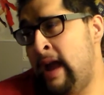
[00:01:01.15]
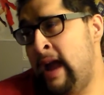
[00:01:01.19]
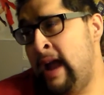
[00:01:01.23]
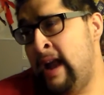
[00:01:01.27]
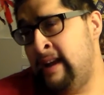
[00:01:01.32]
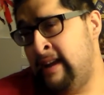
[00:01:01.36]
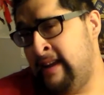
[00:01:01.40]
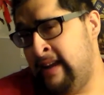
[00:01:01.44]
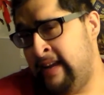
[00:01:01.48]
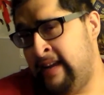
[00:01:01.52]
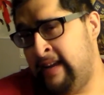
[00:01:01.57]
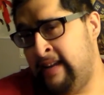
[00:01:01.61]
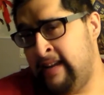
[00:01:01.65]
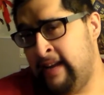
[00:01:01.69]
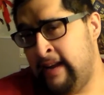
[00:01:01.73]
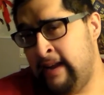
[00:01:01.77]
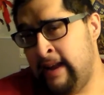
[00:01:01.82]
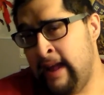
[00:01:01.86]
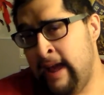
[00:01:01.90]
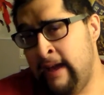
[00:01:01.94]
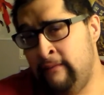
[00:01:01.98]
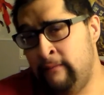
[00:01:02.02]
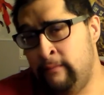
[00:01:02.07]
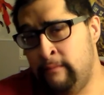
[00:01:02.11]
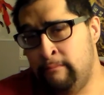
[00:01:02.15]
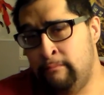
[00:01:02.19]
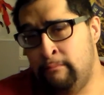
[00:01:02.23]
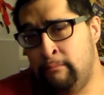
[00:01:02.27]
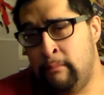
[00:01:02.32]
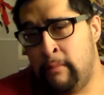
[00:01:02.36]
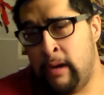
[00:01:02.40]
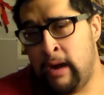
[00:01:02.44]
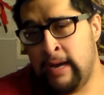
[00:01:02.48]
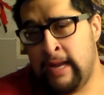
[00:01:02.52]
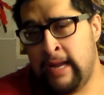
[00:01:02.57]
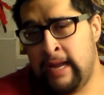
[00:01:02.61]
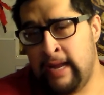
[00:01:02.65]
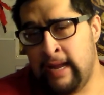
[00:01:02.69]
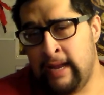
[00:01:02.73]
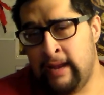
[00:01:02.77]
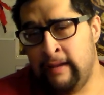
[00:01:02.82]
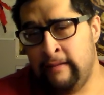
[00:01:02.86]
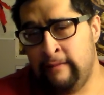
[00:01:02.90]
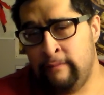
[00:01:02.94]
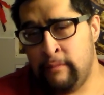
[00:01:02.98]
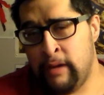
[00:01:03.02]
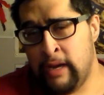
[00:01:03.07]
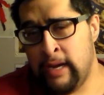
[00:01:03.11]
And he didn't have money,
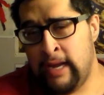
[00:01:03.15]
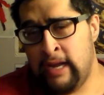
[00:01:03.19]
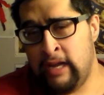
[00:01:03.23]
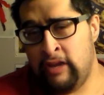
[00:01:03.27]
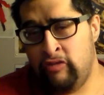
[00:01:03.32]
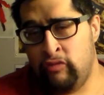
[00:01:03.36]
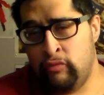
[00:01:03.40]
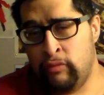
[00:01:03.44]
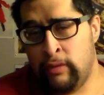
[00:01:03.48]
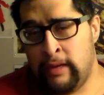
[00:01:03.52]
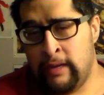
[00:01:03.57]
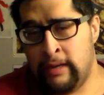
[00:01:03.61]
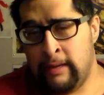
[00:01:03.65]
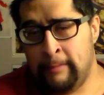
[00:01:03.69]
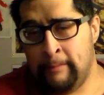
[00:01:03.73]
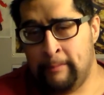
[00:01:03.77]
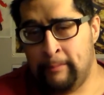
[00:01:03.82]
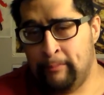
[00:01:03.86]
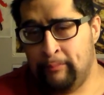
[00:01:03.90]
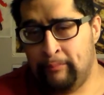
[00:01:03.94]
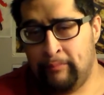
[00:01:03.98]
enough money to uh,